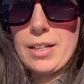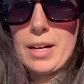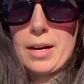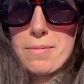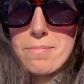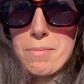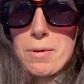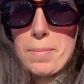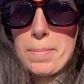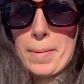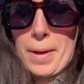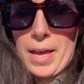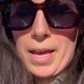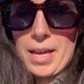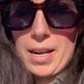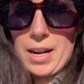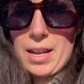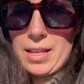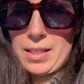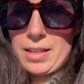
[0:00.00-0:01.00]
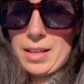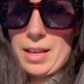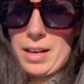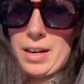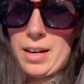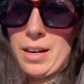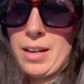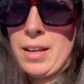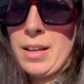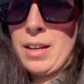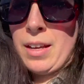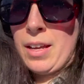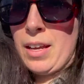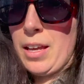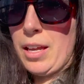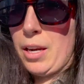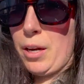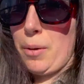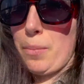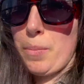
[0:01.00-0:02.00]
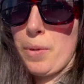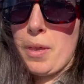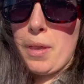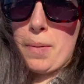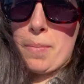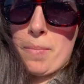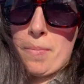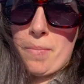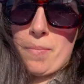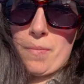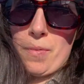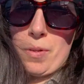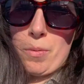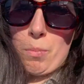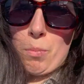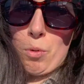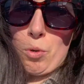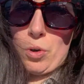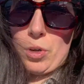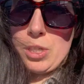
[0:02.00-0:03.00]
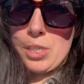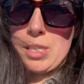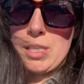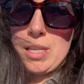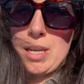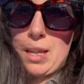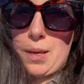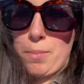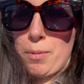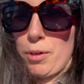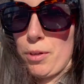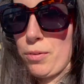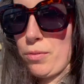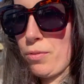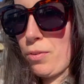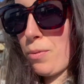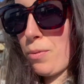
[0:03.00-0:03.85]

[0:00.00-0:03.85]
up a bit and then it'll be more stable for